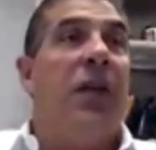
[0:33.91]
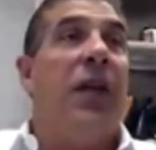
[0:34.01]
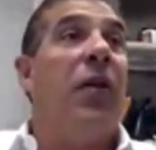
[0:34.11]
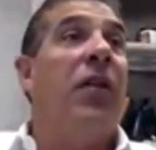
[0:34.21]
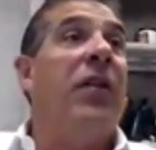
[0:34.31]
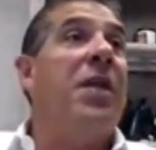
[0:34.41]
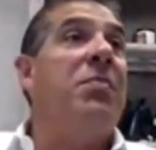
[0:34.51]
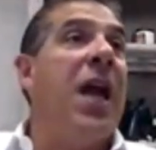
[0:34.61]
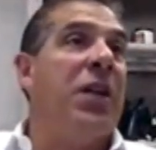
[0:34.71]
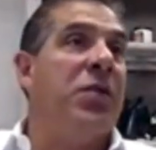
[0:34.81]
They don't have any
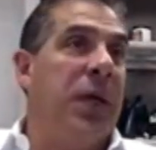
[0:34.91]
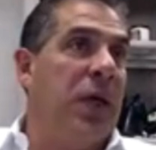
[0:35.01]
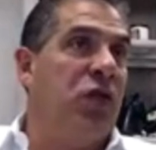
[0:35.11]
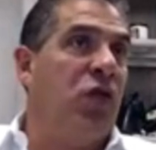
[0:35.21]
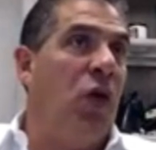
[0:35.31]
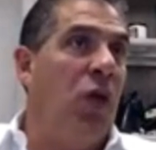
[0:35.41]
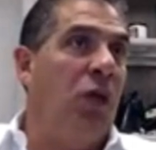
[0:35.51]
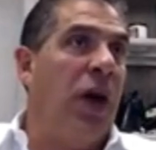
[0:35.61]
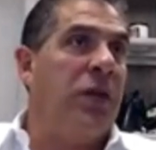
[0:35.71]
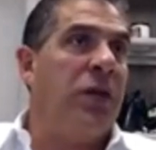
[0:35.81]
management control,
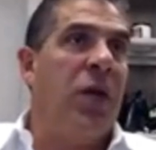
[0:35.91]
right?